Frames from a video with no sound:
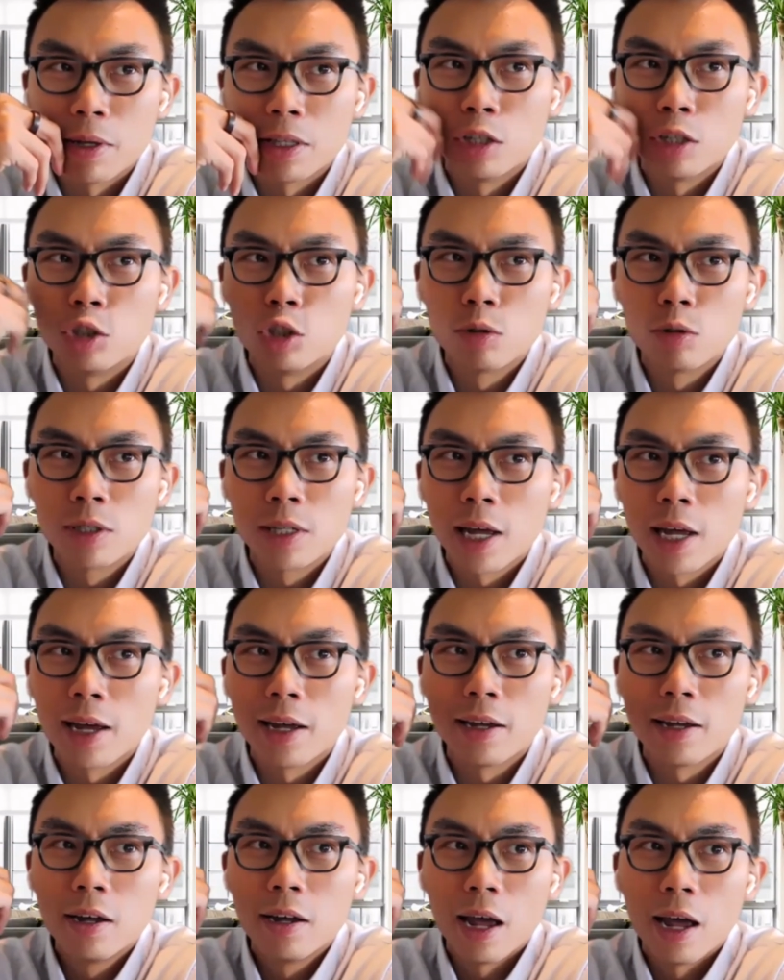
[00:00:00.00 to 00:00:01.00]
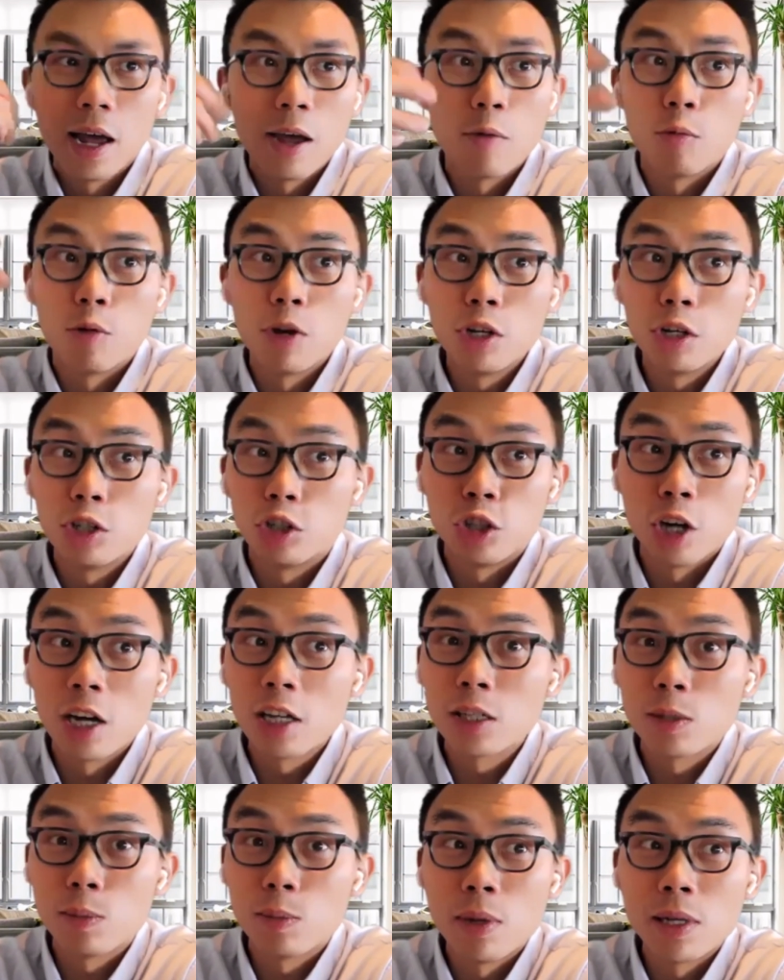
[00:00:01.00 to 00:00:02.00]
Did you say, hey, we
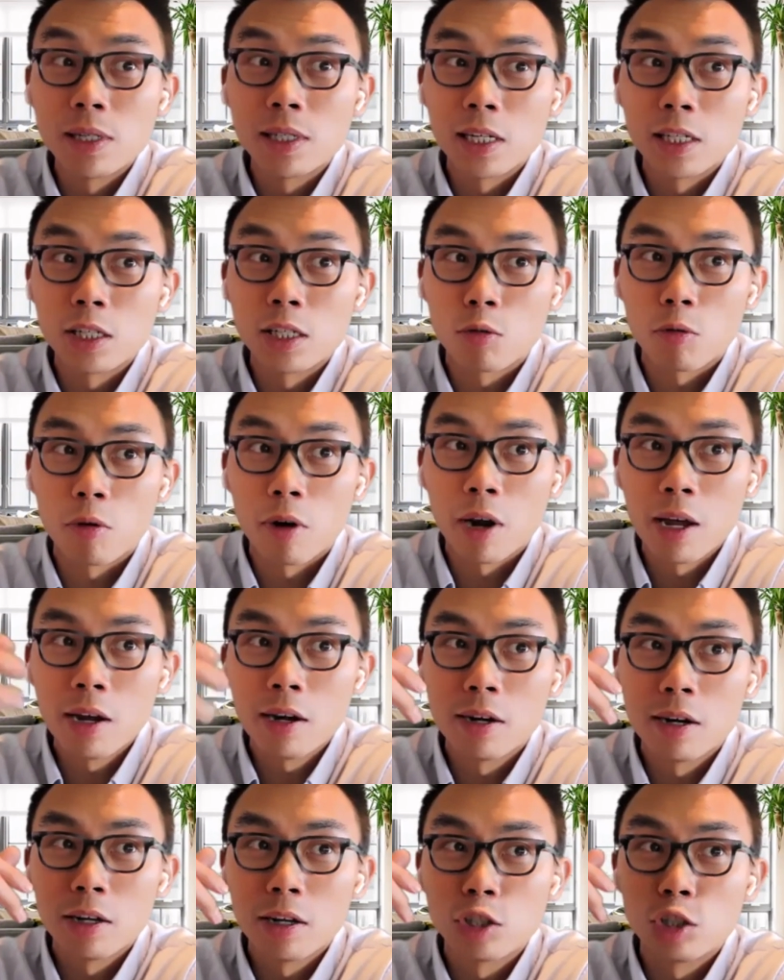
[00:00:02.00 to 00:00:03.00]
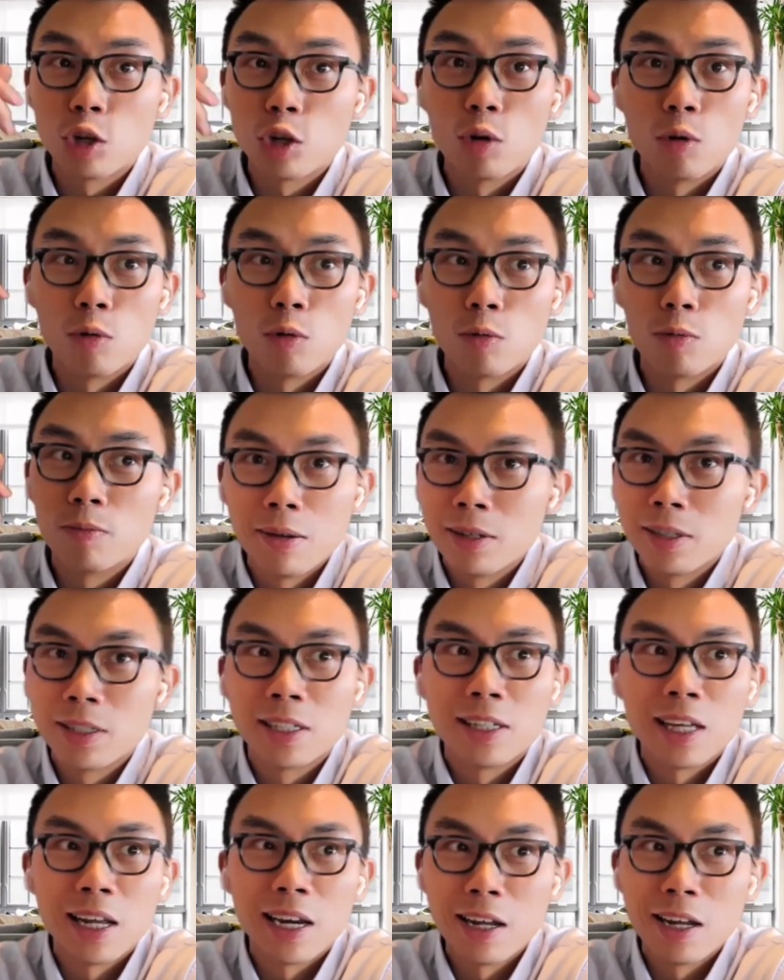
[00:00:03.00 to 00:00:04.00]
just missed this grant, so
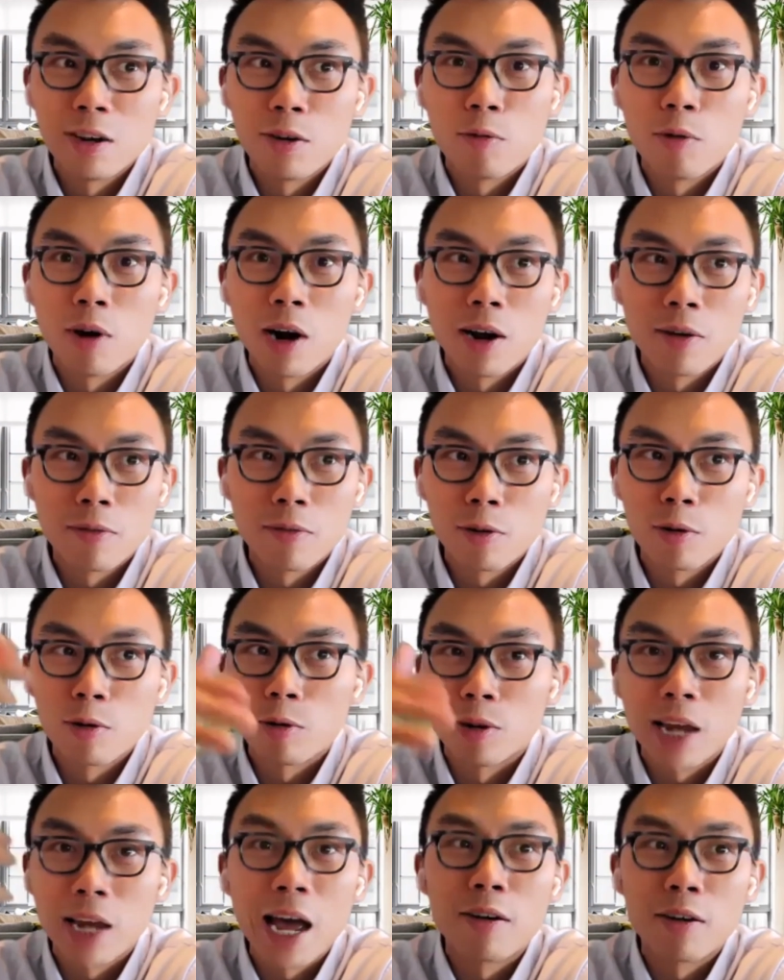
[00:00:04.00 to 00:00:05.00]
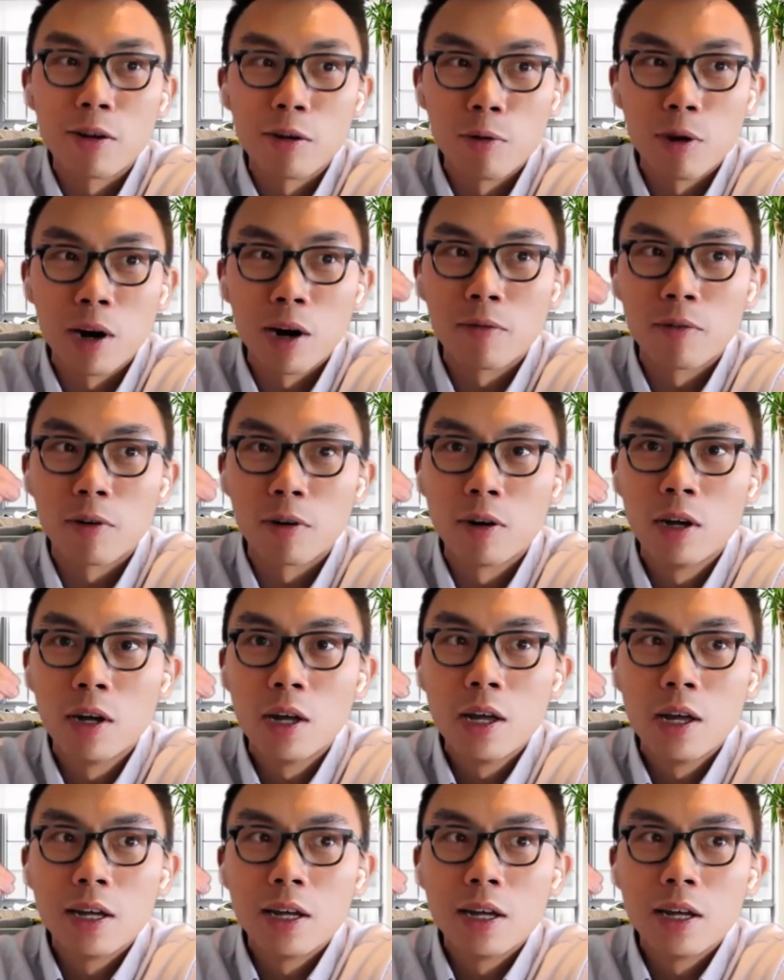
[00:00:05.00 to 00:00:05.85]
city or whatever, or county or whatever,